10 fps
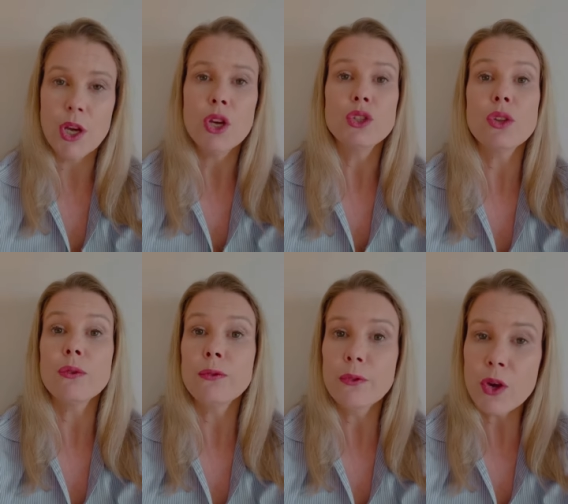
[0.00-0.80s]
So the
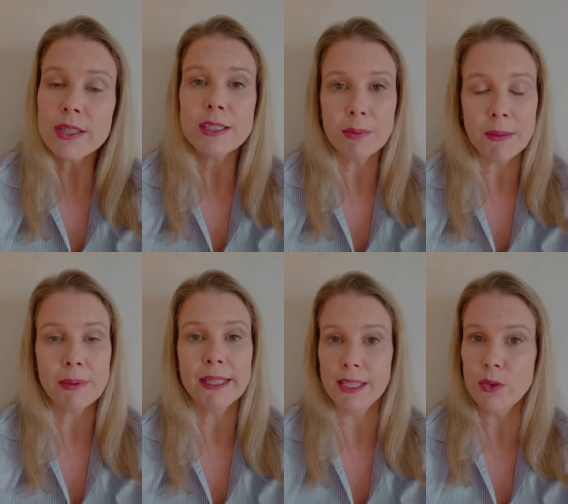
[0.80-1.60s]
first
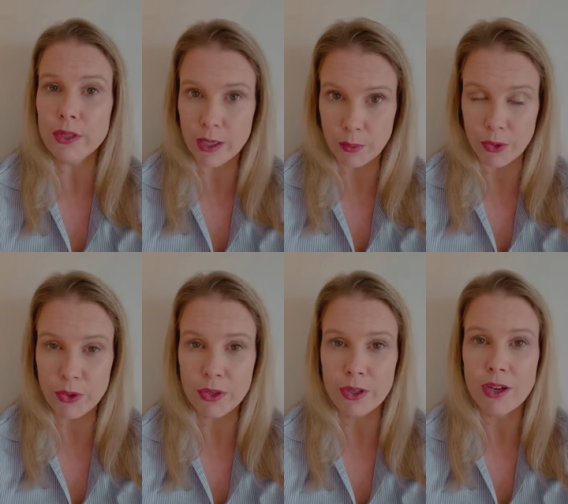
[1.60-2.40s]
people in your
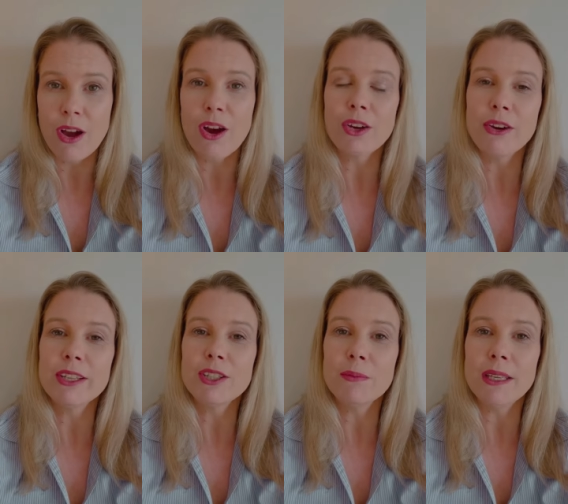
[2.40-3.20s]
network are going
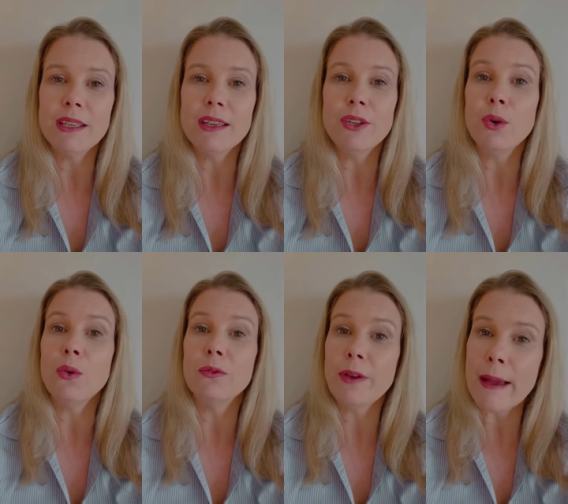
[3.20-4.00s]
to be your
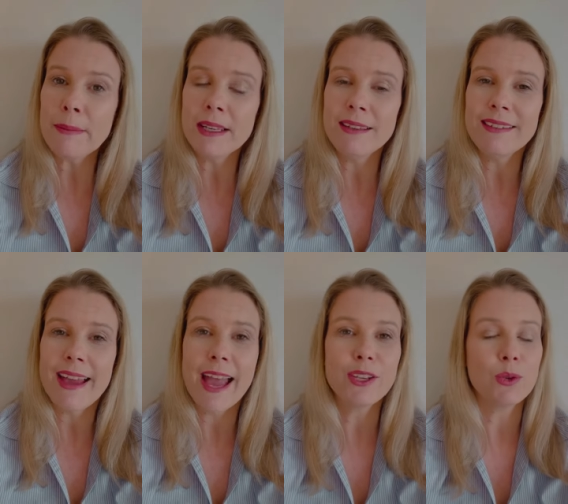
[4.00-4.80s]
family
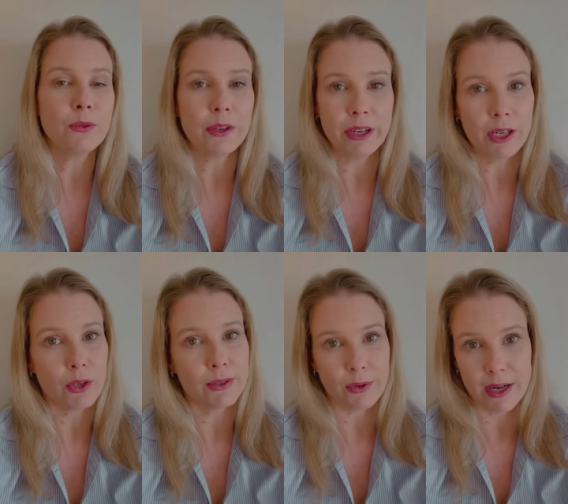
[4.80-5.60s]
and your very
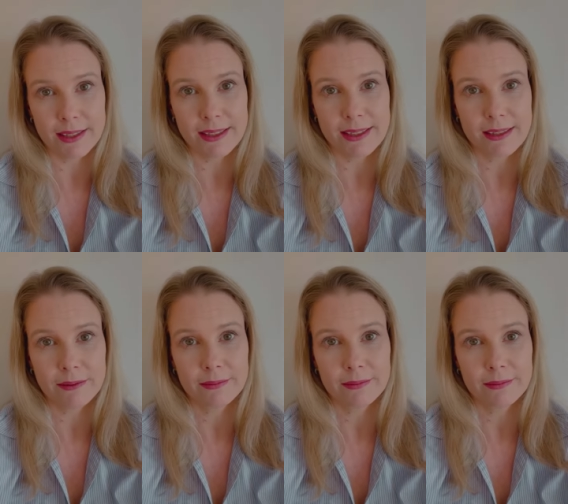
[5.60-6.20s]
close friends.